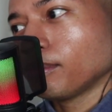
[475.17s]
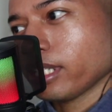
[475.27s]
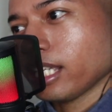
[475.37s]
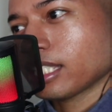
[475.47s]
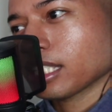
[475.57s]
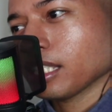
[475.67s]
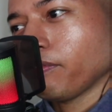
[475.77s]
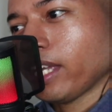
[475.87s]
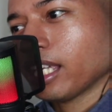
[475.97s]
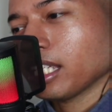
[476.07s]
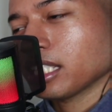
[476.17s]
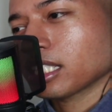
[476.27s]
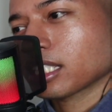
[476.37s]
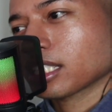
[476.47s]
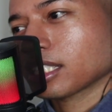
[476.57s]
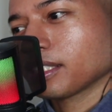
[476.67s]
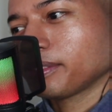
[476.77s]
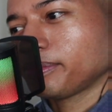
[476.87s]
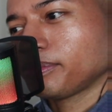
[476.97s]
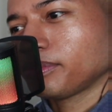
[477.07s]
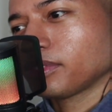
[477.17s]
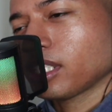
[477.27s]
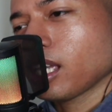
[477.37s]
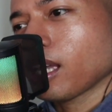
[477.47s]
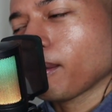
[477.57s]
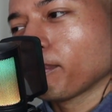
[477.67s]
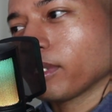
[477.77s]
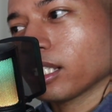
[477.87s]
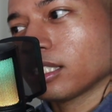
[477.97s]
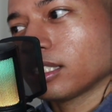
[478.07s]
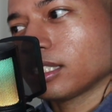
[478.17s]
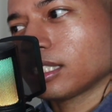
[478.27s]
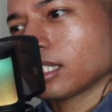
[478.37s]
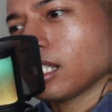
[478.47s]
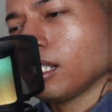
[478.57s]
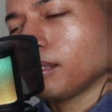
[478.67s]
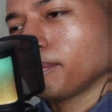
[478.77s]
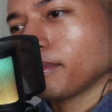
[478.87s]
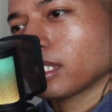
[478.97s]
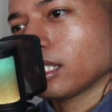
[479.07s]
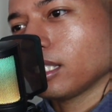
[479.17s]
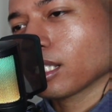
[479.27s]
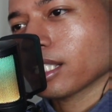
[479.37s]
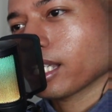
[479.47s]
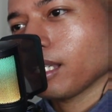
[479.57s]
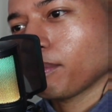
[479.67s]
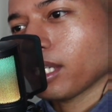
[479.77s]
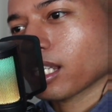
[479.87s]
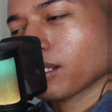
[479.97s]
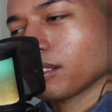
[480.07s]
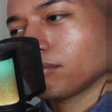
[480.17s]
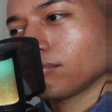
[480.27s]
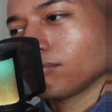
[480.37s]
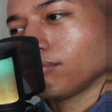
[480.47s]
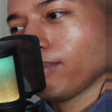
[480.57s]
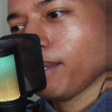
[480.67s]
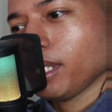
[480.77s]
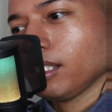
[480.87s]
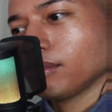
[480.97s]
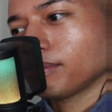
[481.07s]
Is this in Vegas? Because looks like it, but I don't know. Maybe.